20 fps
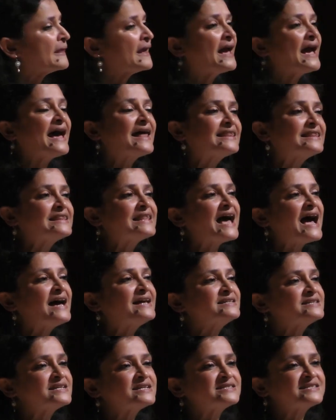And
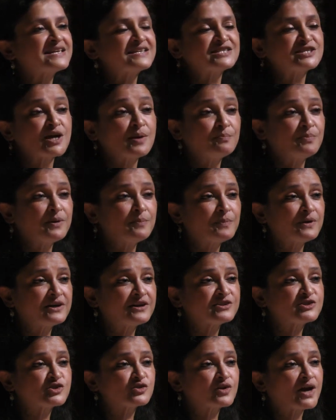land is, as some people
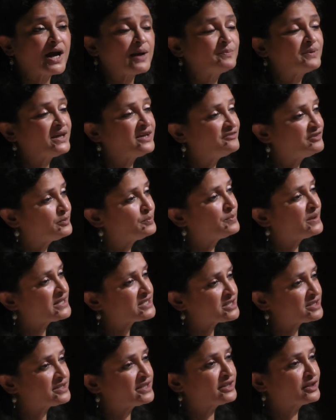describe, even
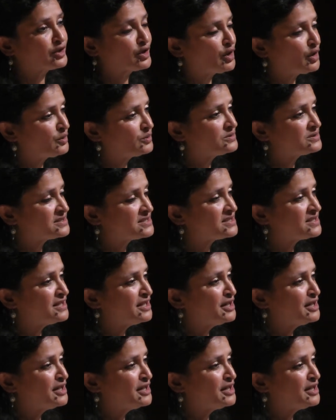better than gold,